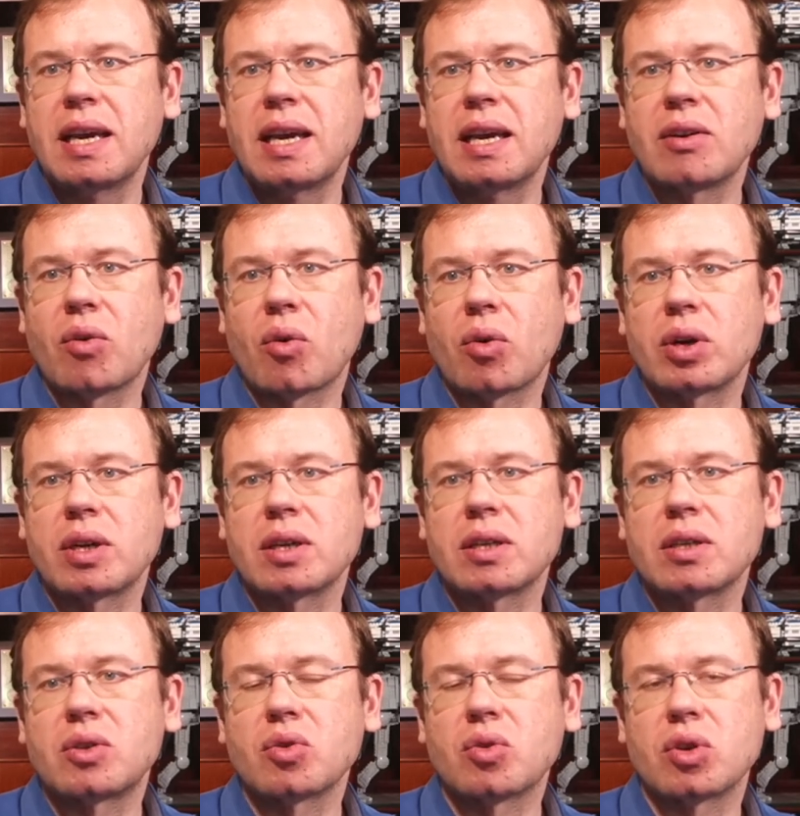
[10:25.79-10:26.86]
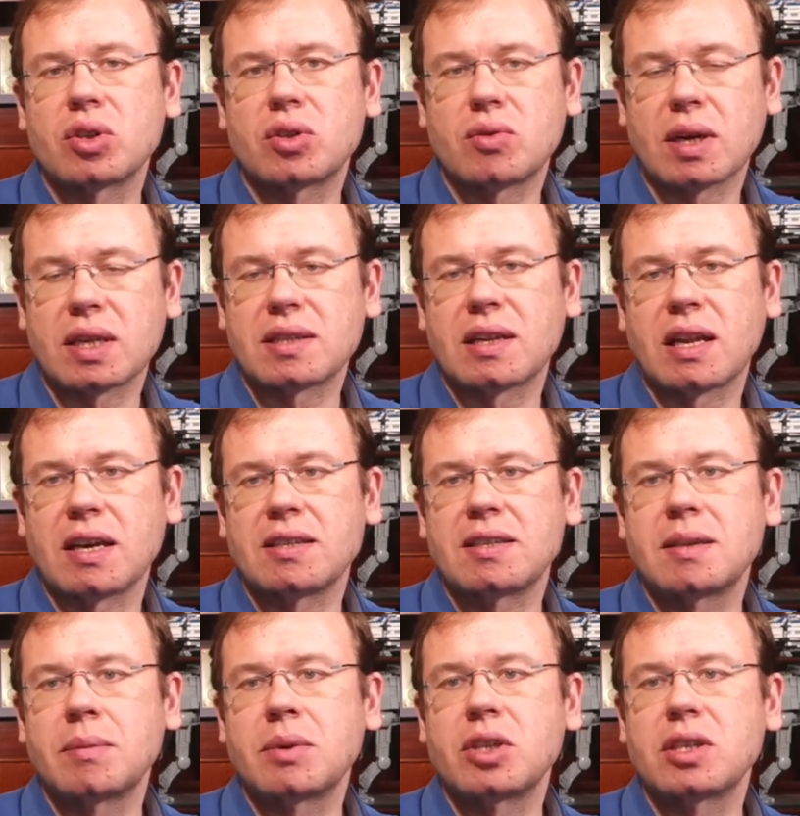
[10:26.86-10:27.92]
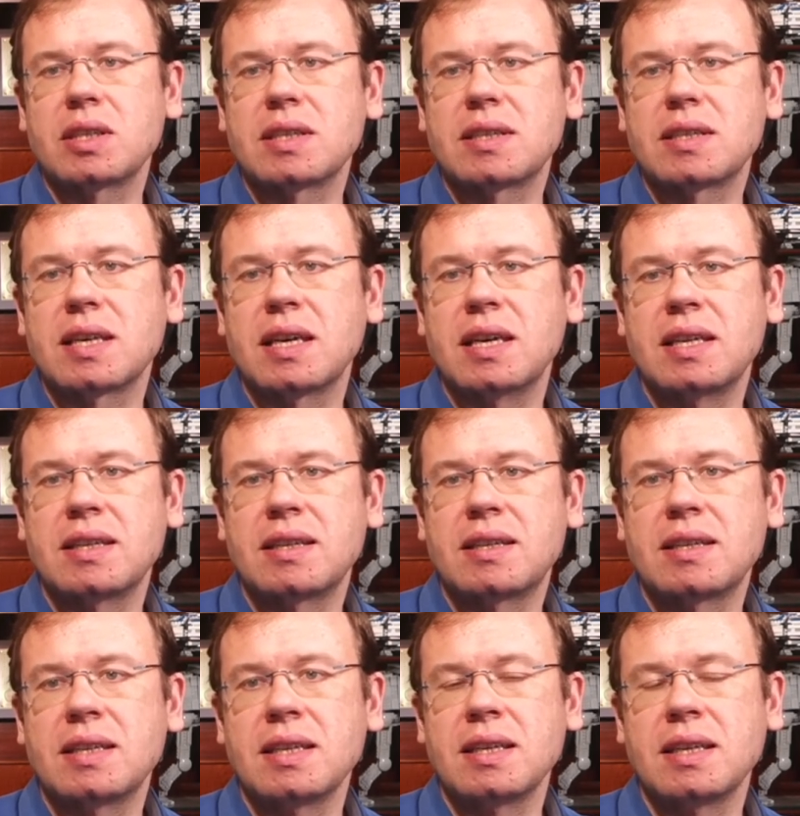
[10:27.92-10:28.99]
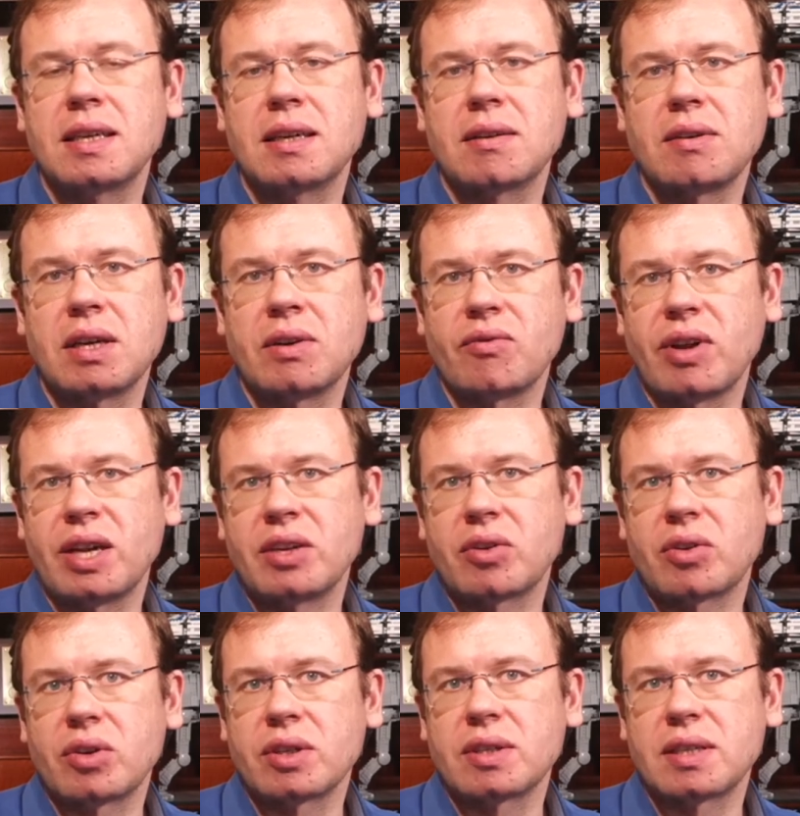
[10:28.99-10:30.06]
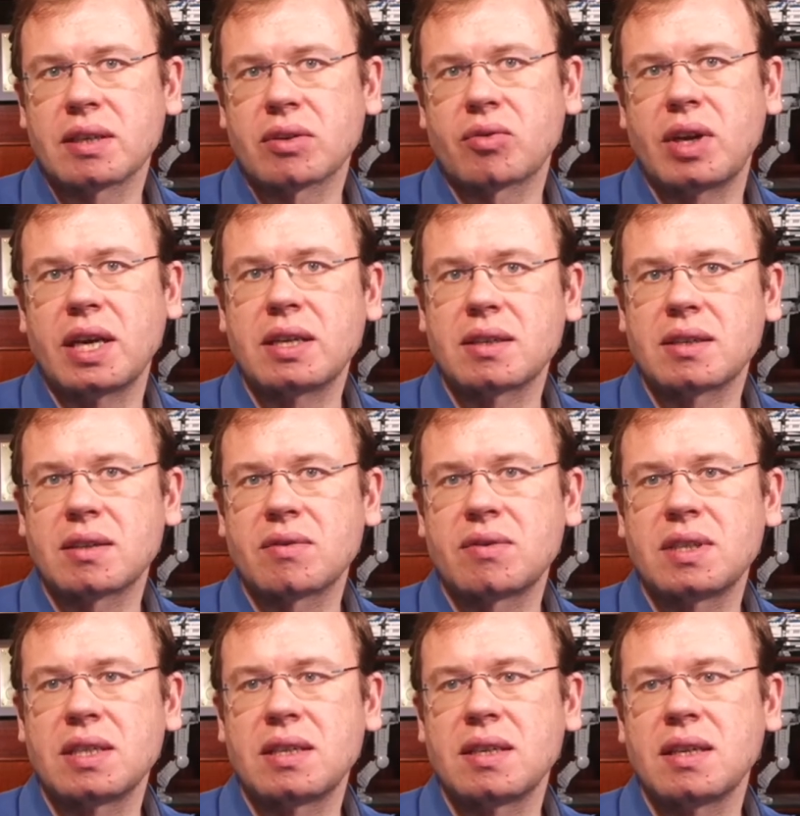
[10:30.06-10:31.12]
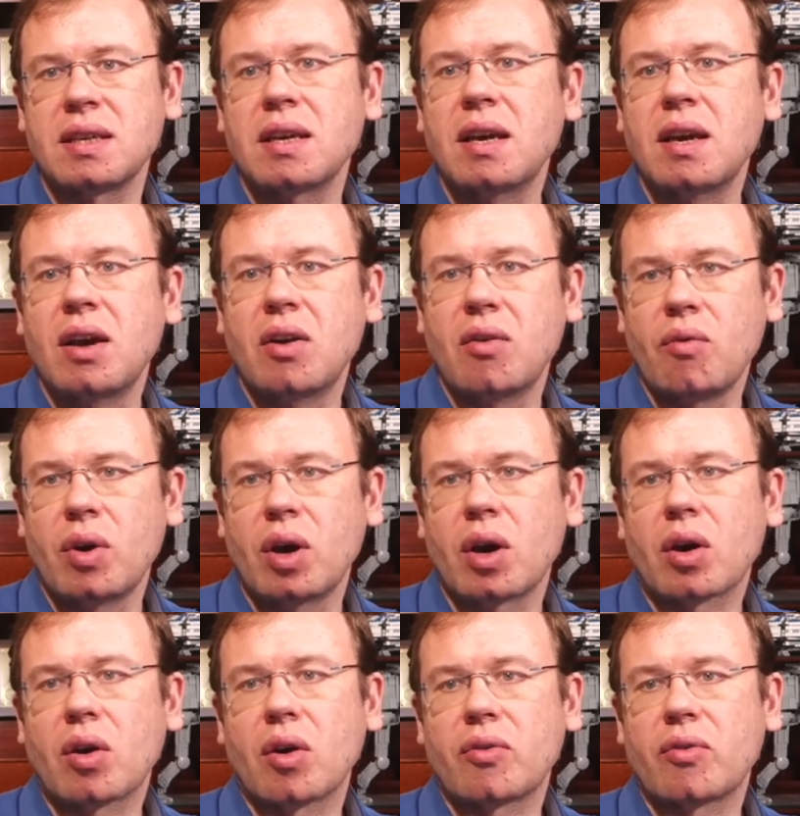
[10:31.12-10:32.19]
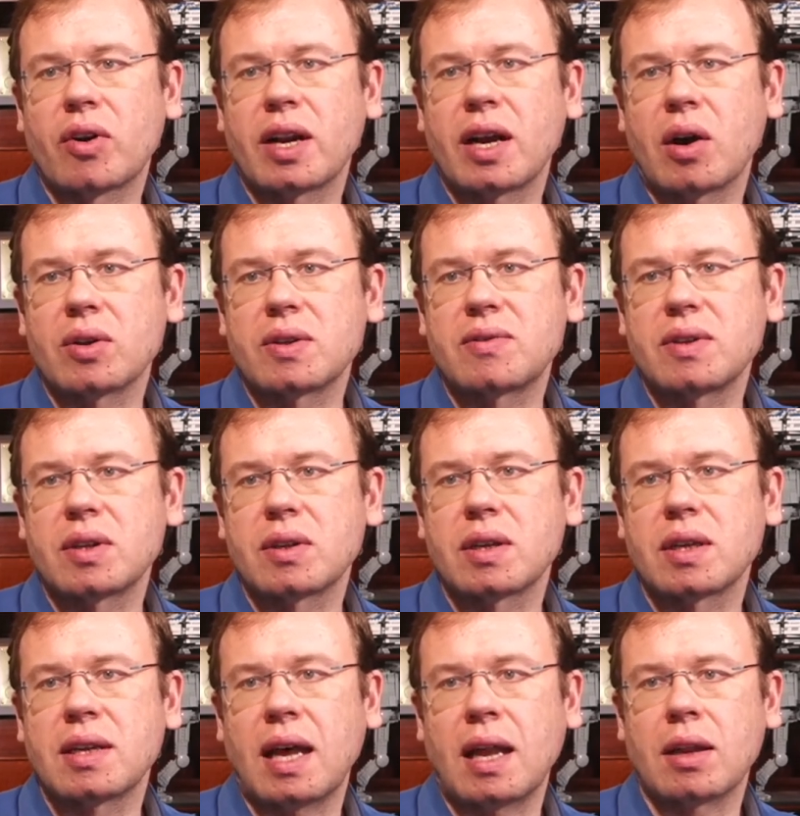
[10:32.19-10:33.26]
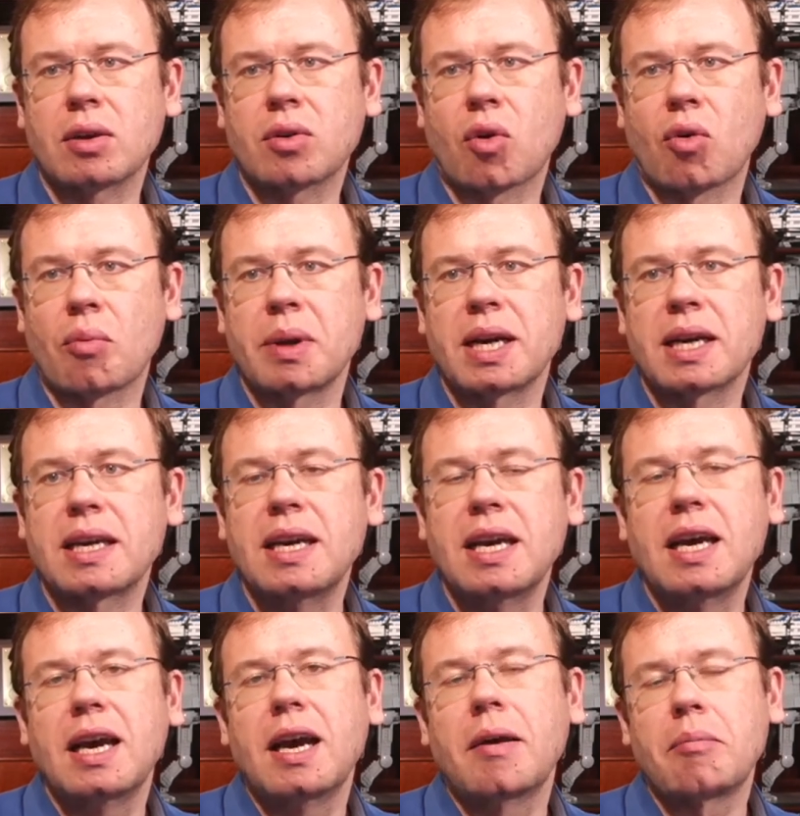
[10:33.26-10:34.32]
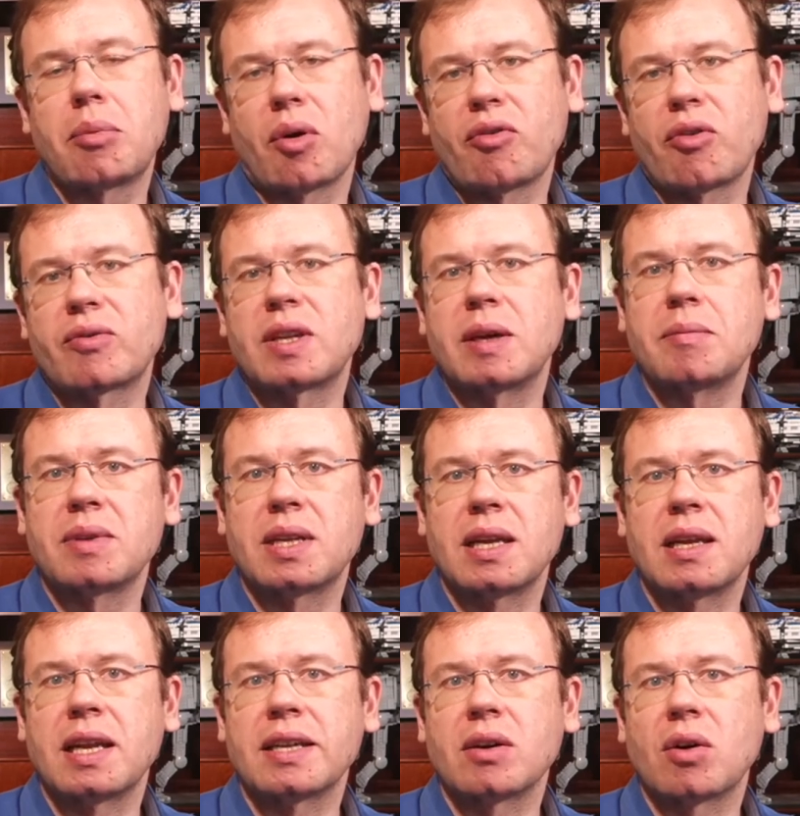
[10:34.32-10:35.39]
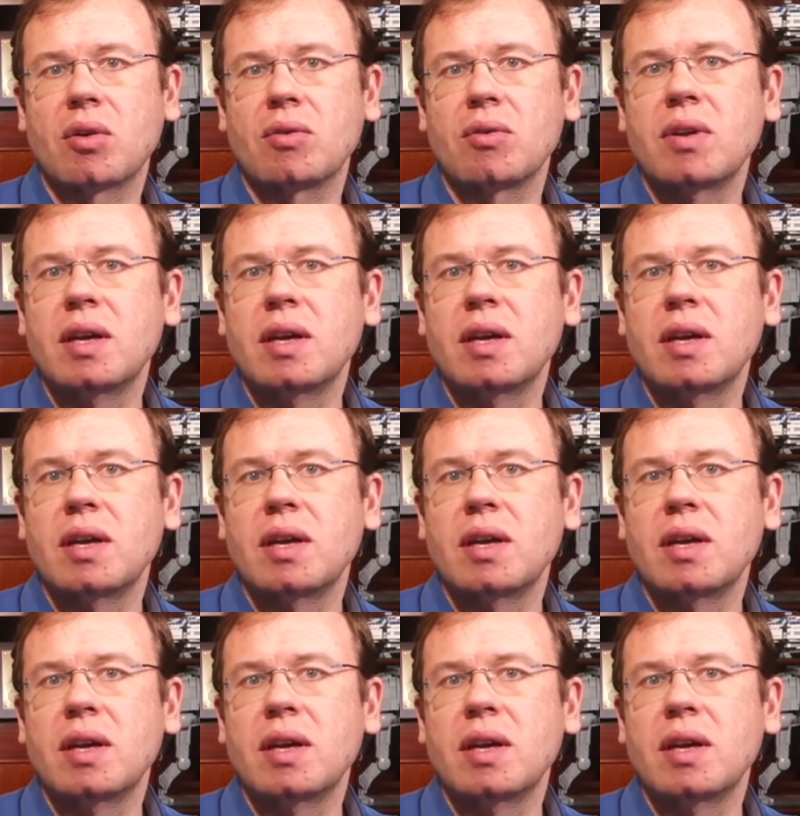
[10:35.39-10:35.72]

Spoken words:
in order to construct slice images, and the inventors and creators of CT were Godfrey Hounsfield and Alan Cormack, and both of them then later on